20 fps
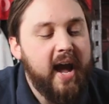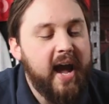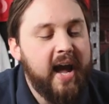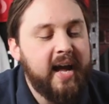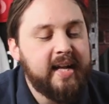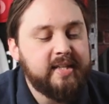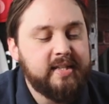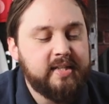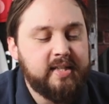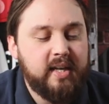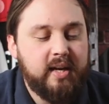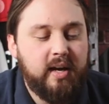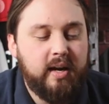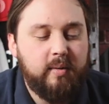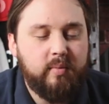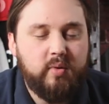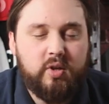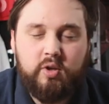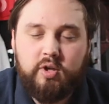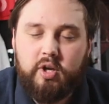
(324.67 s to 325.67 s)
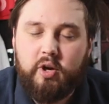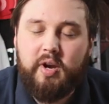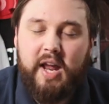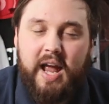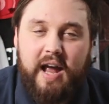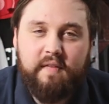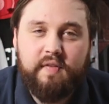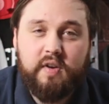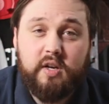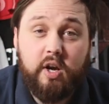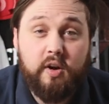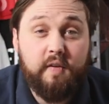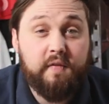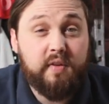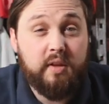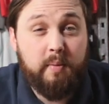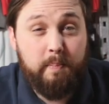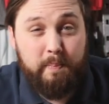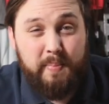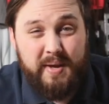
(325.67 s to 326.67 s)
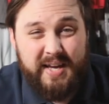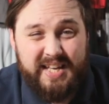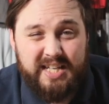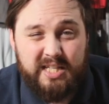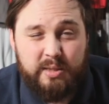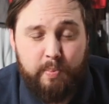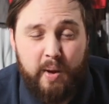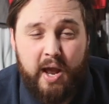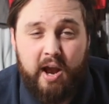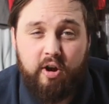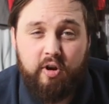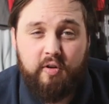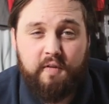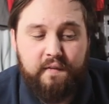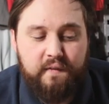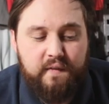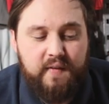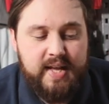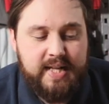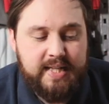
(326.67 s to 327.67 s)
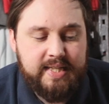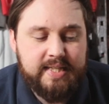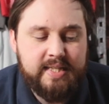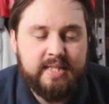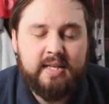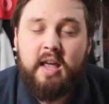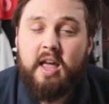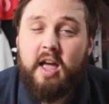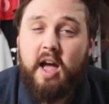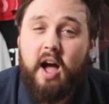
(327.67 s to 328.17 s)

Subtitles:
and you don't have to go for the biggest pair of fins